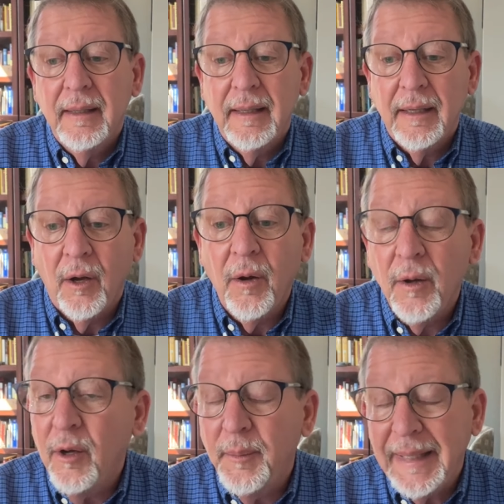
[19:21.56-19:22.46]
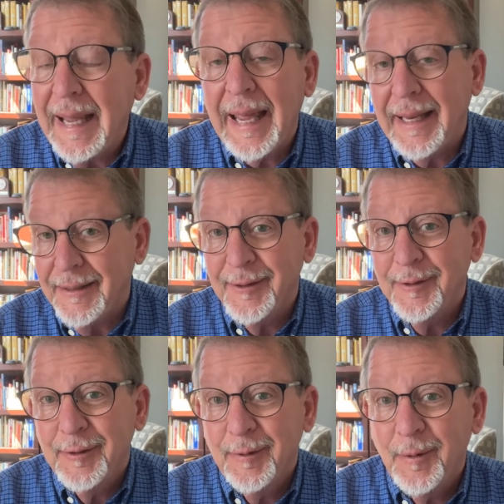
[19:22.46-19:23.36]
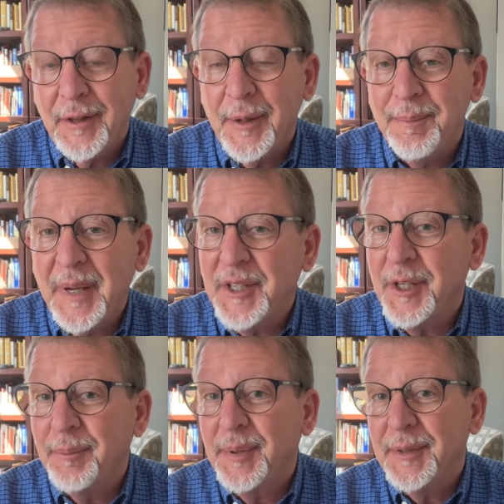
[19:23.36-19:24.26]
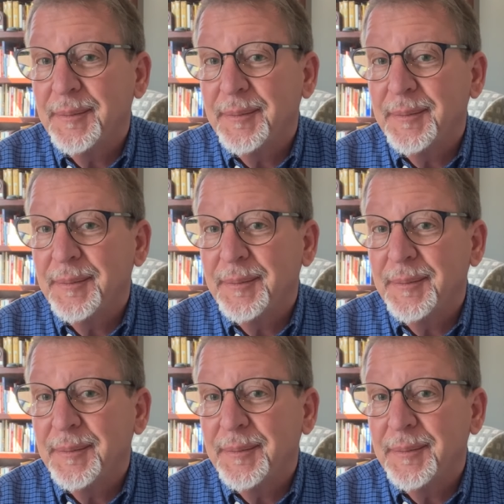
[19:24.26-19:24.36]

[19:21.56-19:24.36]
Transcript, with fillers: It all began with a bishop.